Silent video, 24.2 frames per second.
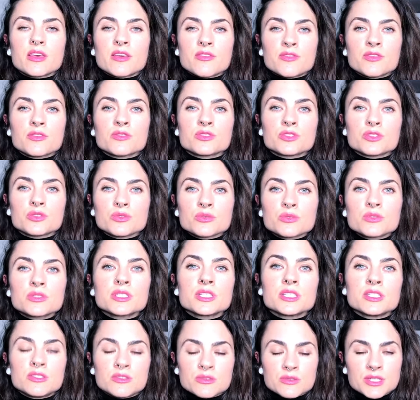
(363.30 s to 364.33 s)
If you're
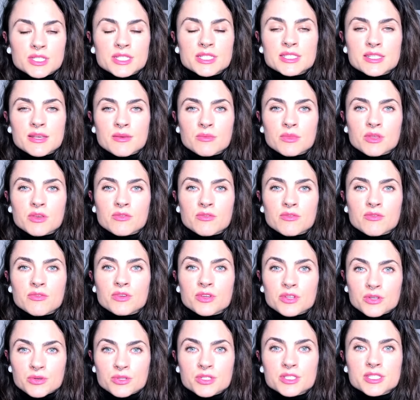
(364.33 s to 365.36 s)
truly doing something for
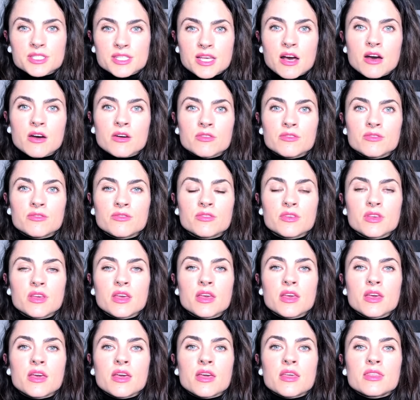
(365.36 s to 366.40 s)
yourself
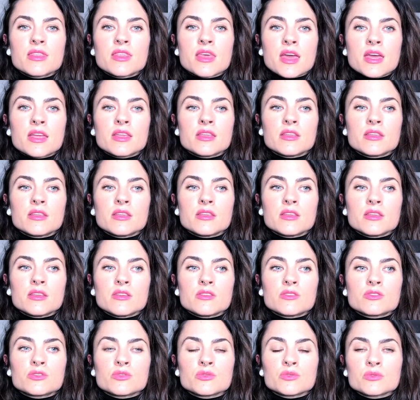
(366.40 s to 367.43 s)
that
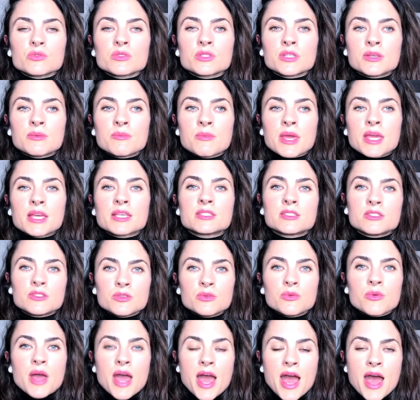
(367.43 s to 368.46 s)
truly makes
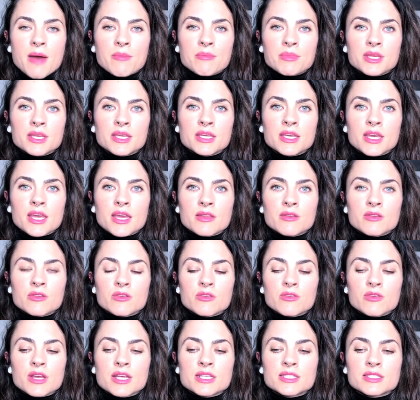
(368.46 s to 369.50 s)
you happy and
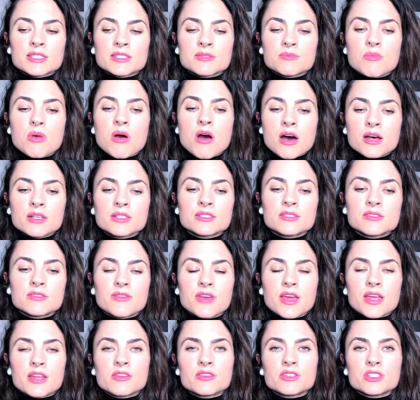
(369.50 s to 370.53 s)
creates this positive
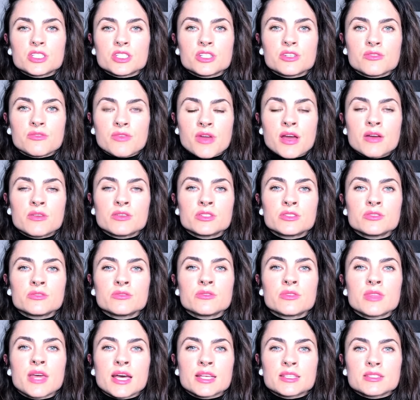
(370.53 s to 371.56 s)
energy around
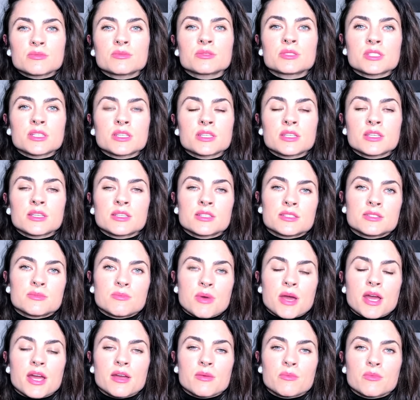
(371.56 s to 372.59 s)
you, that's what's going to
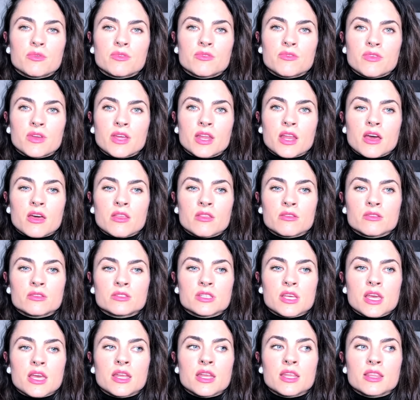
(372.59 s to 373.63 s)
inspire and motivate
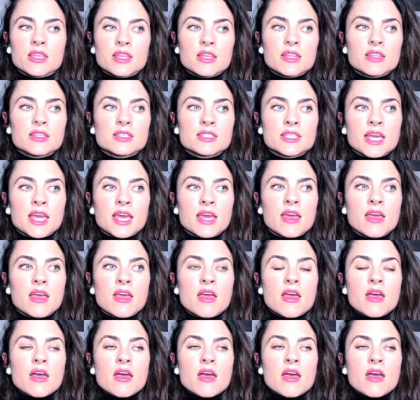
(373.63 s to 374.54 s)
others. And at the end of the day,